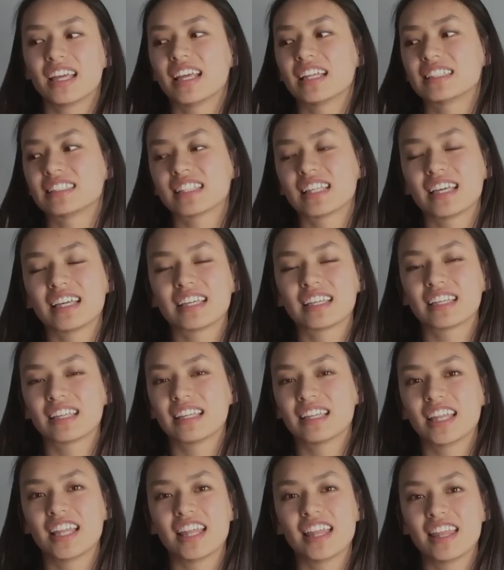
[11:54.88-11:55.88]
It's like
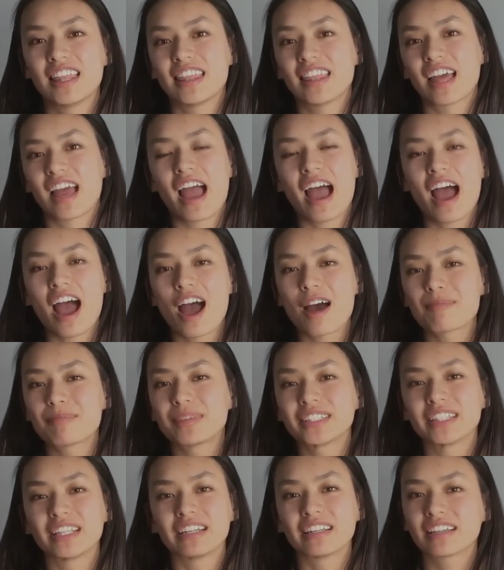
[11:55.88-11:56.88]
the app
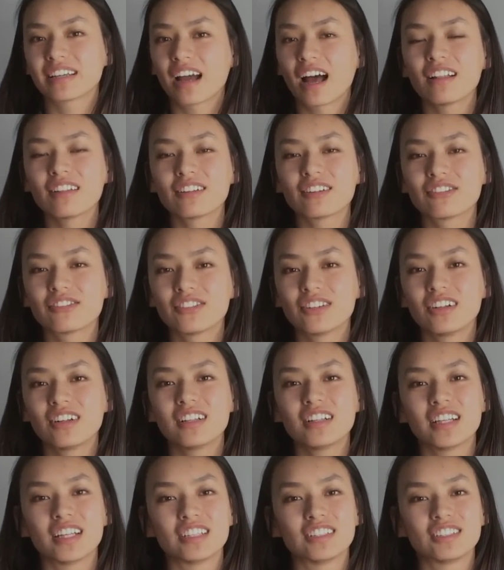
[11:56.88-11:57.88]
isn't
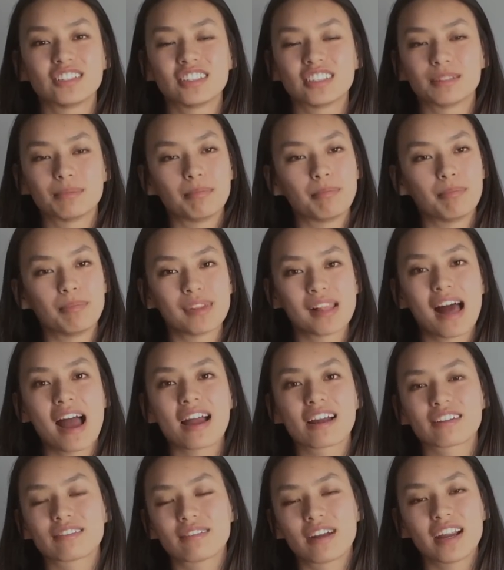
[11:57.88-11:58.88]
colorful. It's just
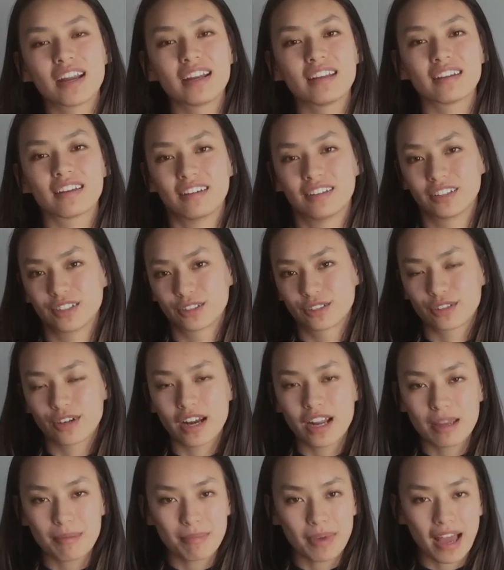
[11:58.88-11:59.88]
black writing on a
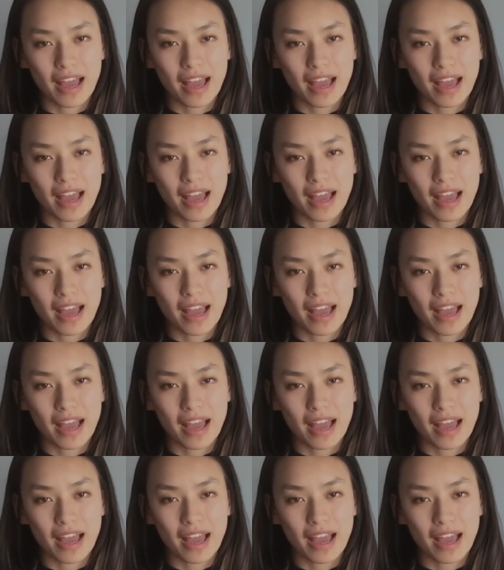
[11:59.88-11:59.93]
gray